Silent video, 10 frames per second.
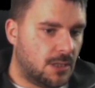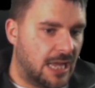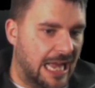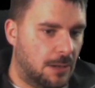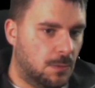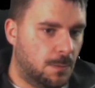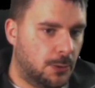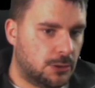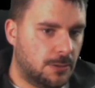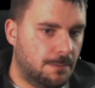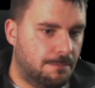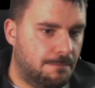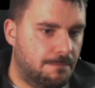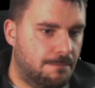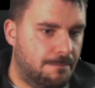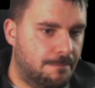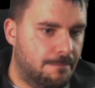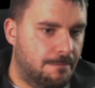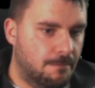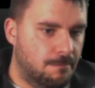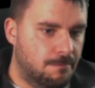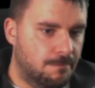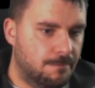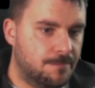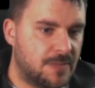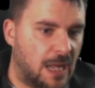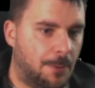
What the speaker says: I will put them. I'll